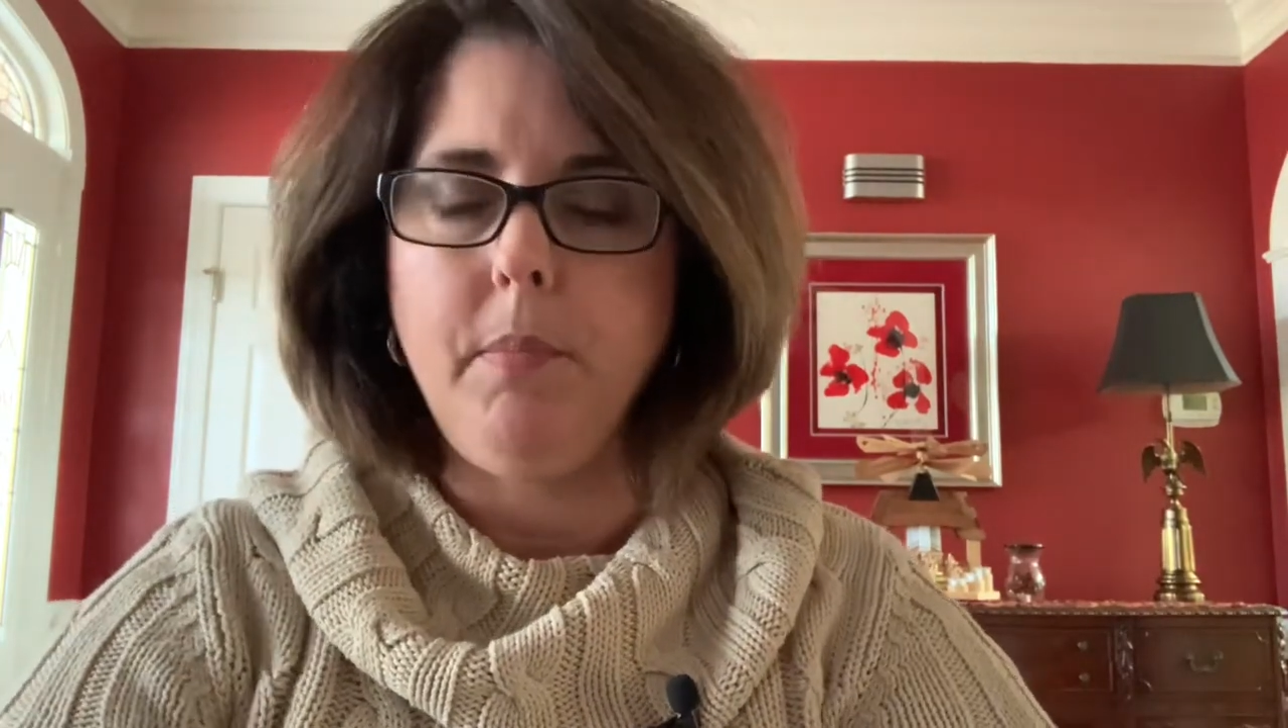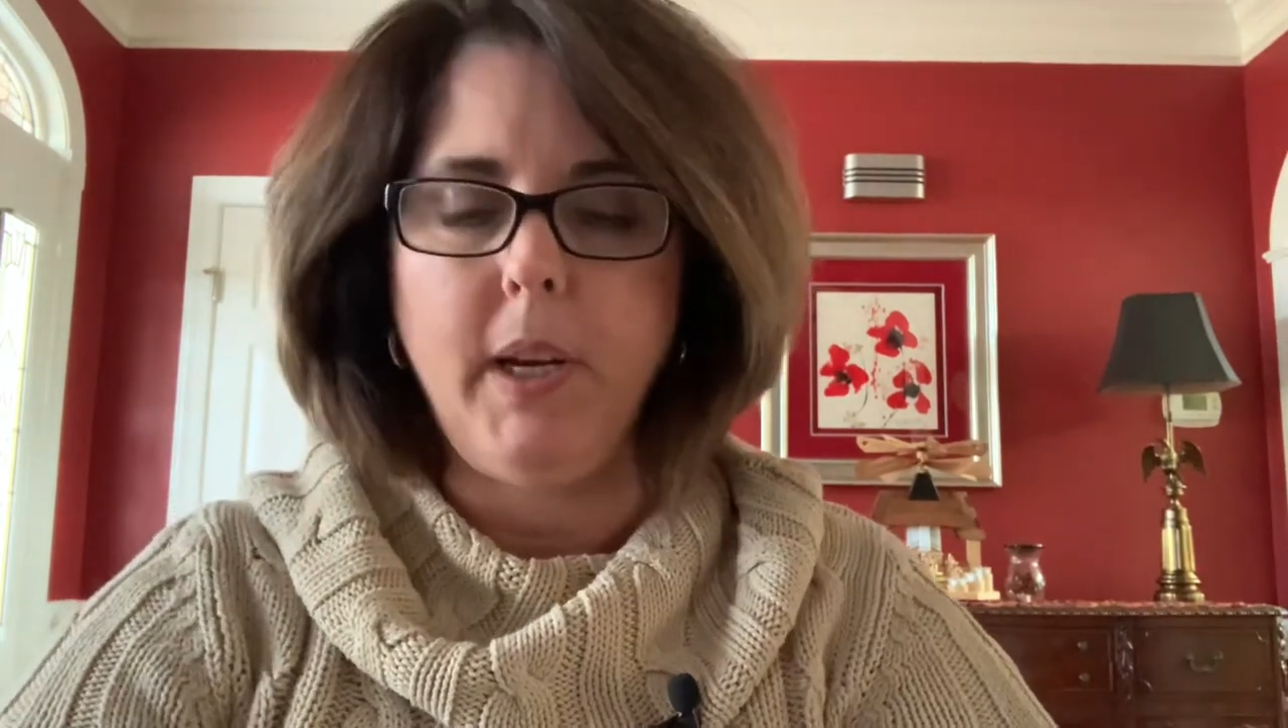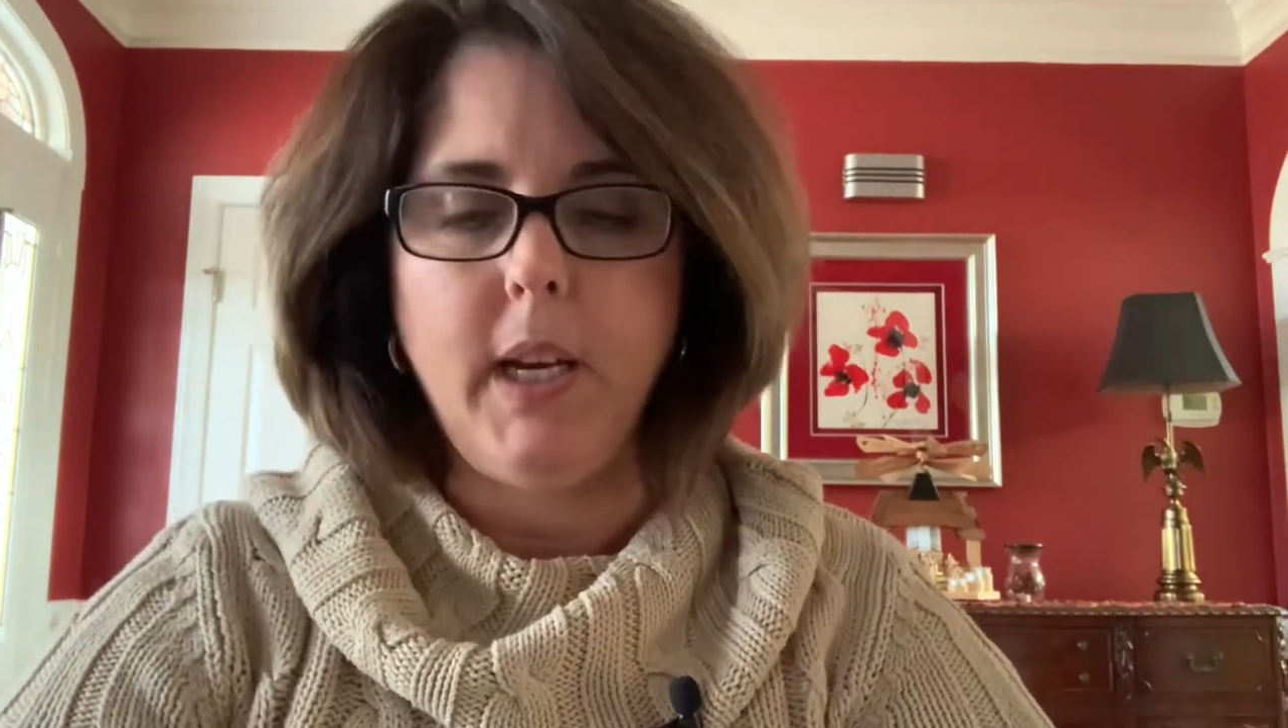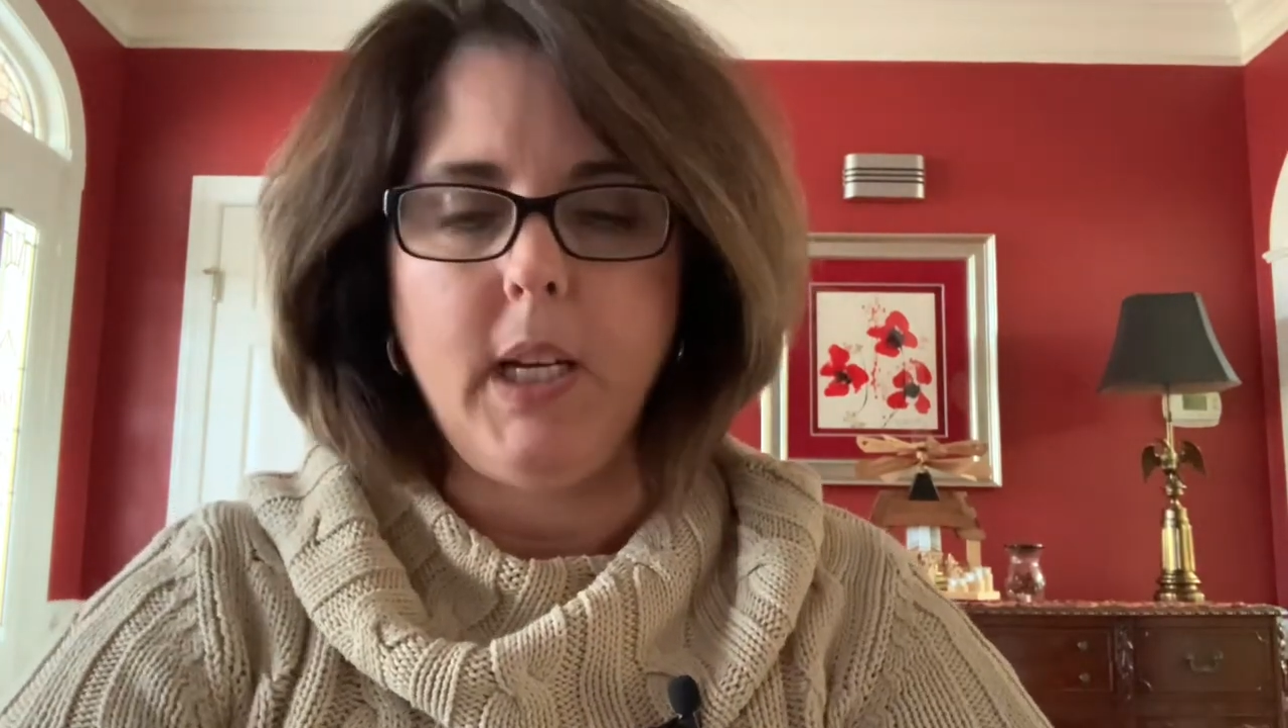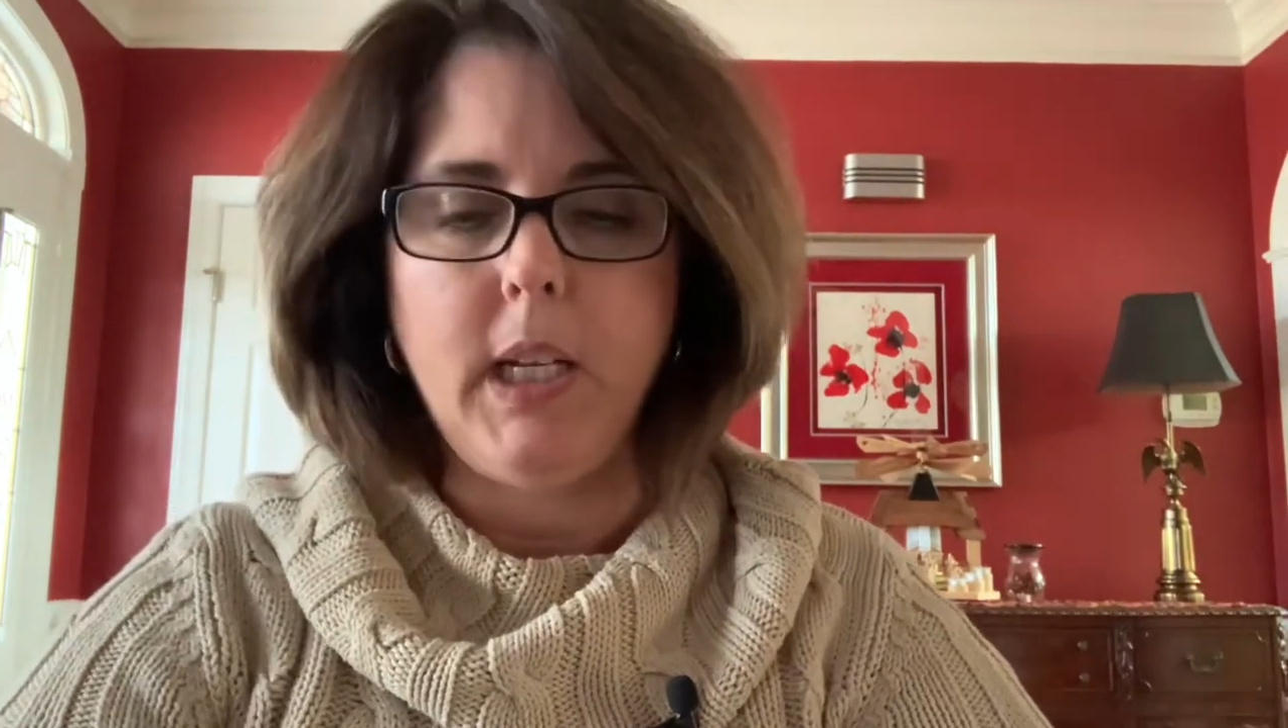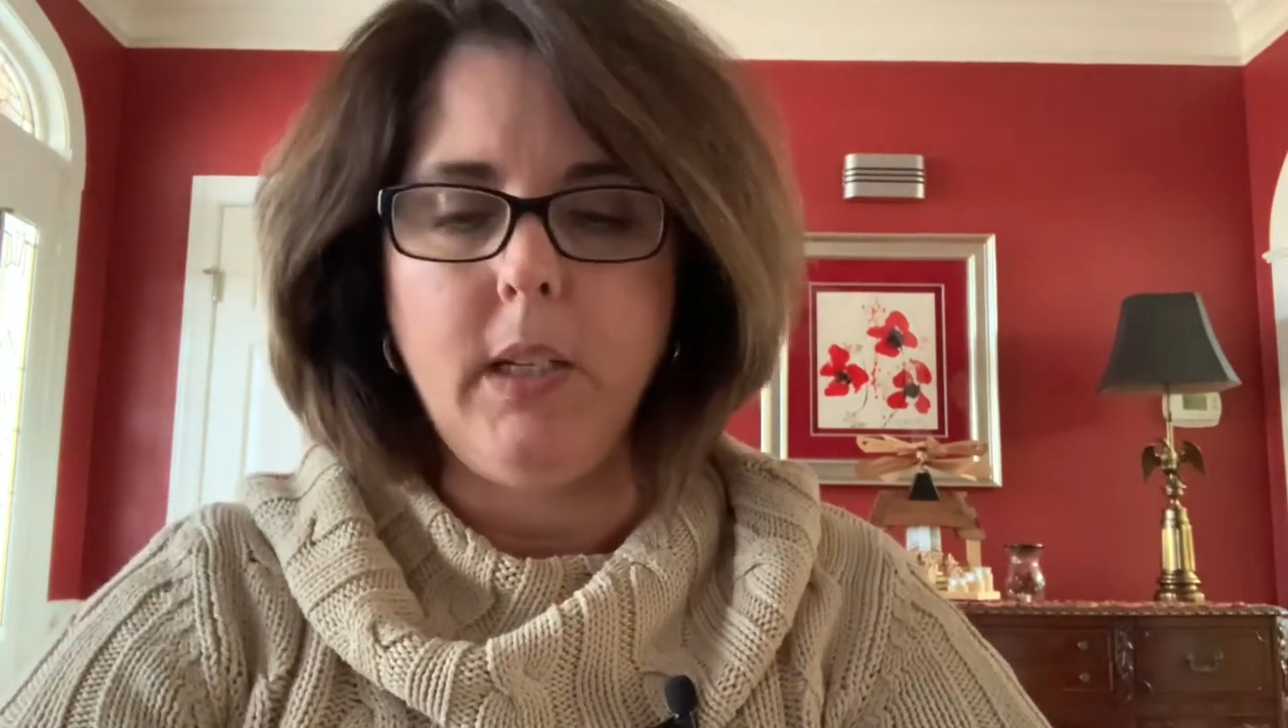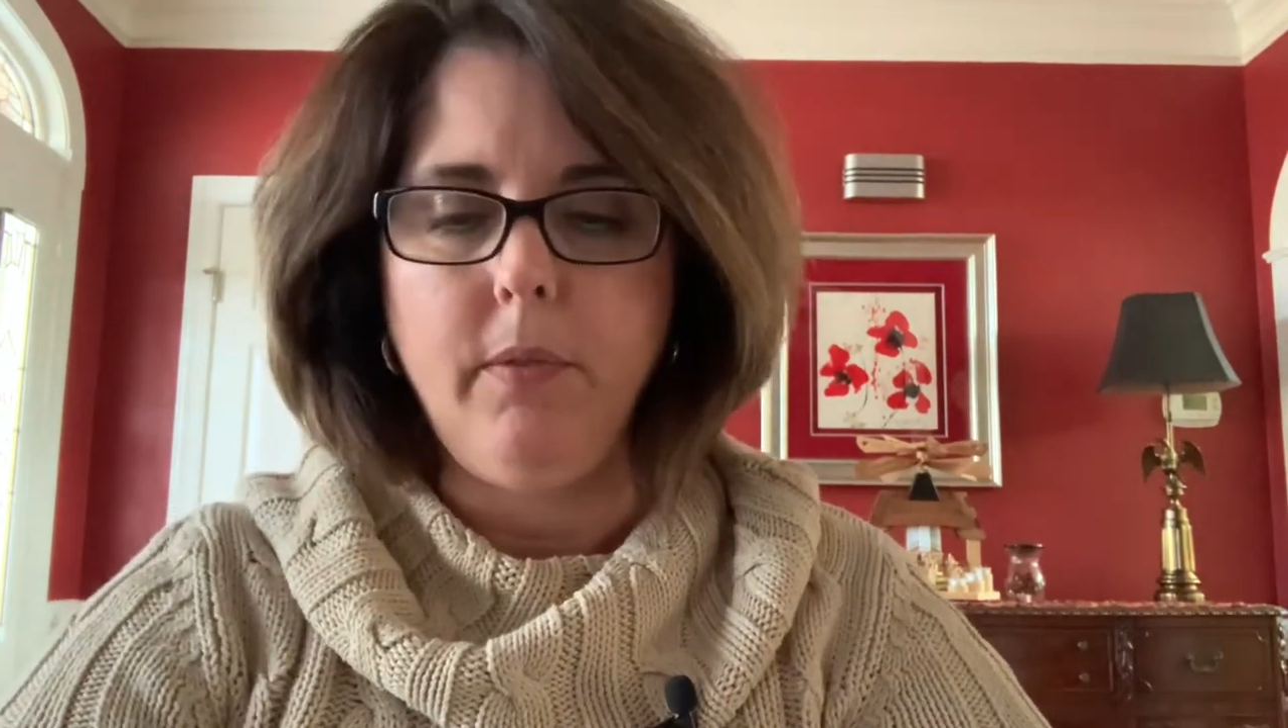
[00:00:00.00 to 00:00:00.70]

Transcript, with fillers: painting